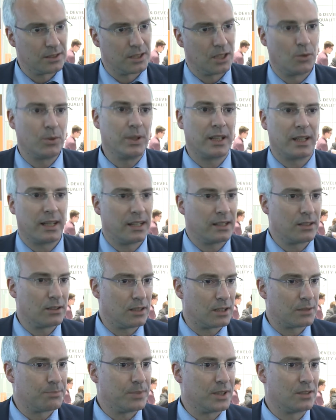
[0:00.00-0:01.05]
No, you
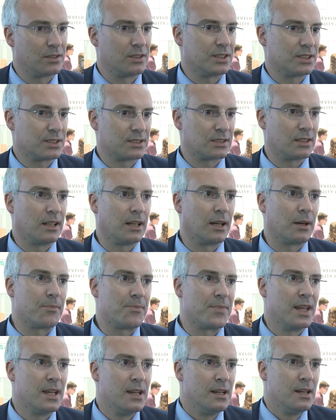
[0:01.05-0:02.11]
cannot because
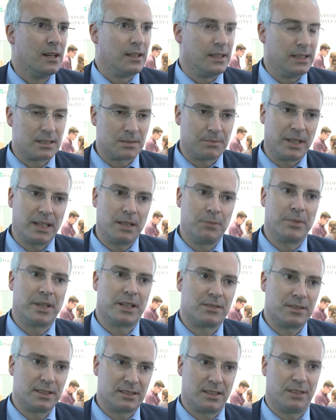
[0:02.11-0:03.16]
um, lithium ion
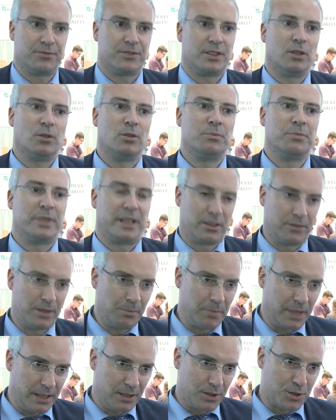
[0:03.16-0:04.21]
batteries have their own battery
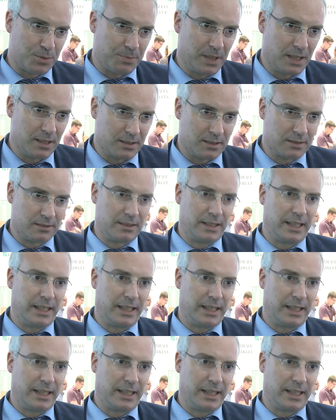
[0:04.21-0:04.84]
management.